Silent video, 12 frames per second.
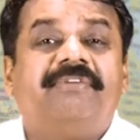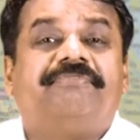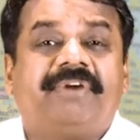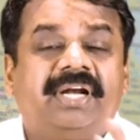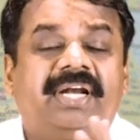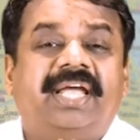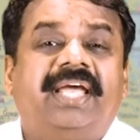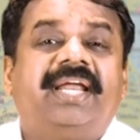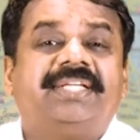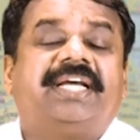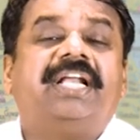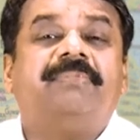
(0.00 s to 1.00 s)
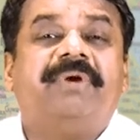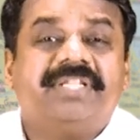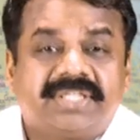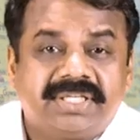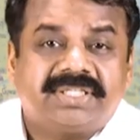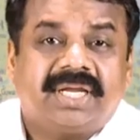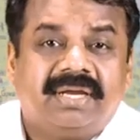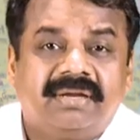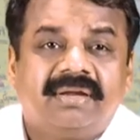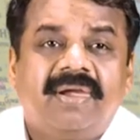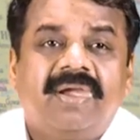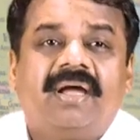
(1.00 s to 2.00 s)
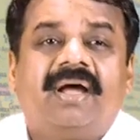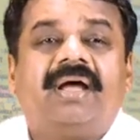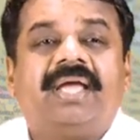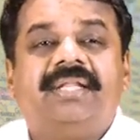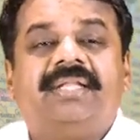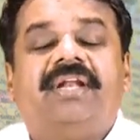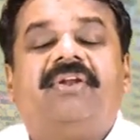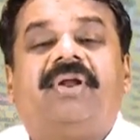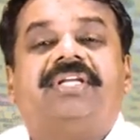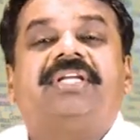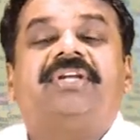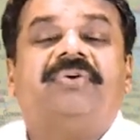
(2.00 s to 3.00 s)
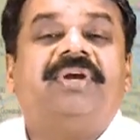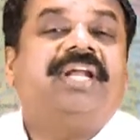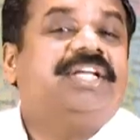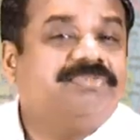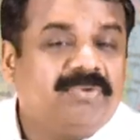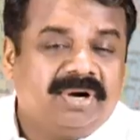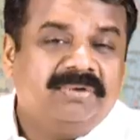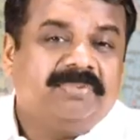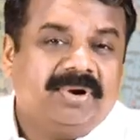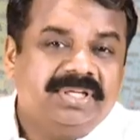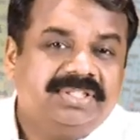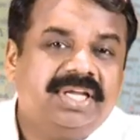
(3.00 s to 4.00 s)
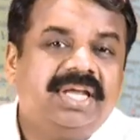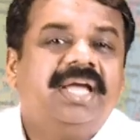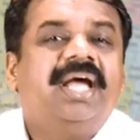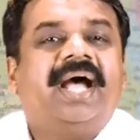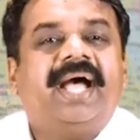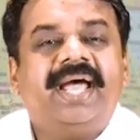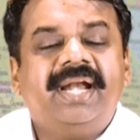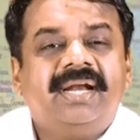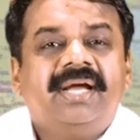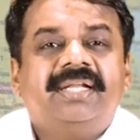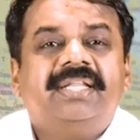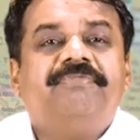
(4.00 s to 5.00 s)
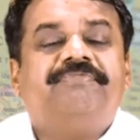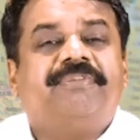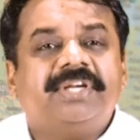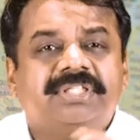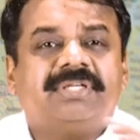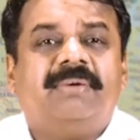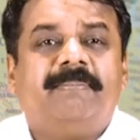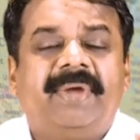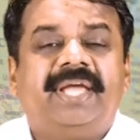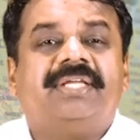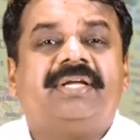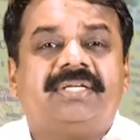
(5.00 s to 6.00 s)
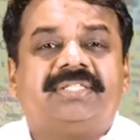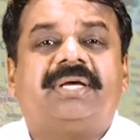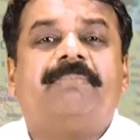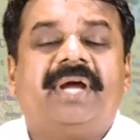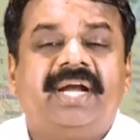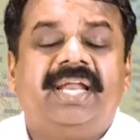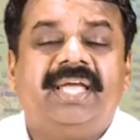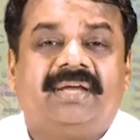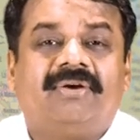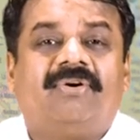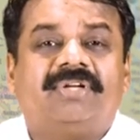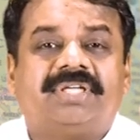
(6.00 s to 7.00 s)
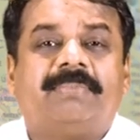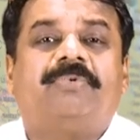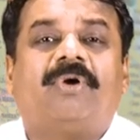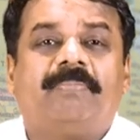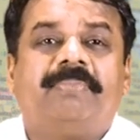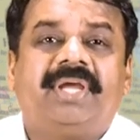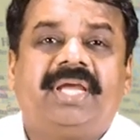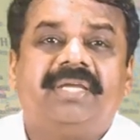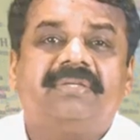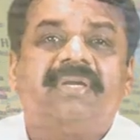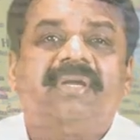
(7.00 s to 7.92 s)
different areas I will be discussing in the introduction to India's foreign policy. And the first major subheading or subtopic is